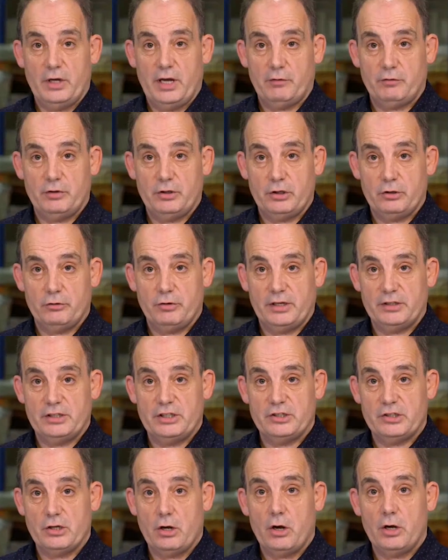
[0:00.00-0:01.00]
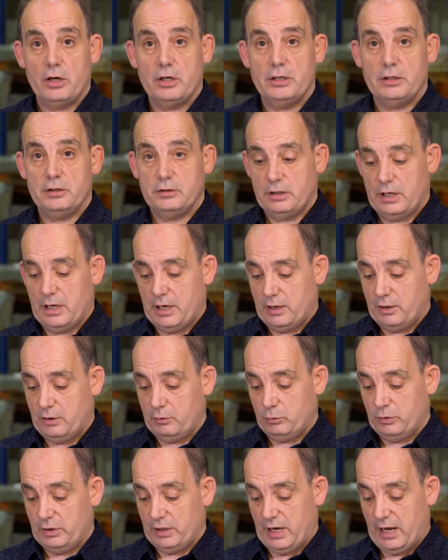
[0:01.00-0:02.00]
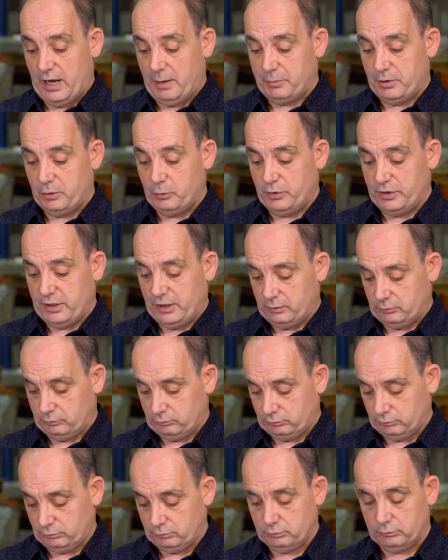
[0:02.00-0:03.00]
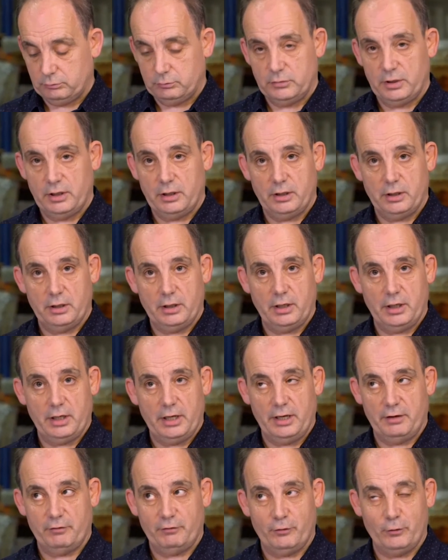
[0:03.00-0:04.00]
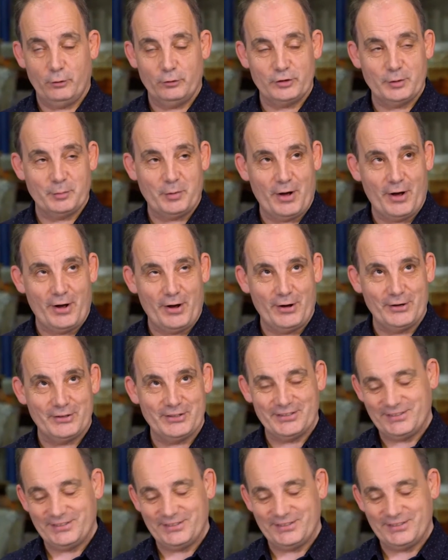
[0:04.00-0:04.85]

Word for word: We have the correct design. Uh, we're happy with it it falls apart.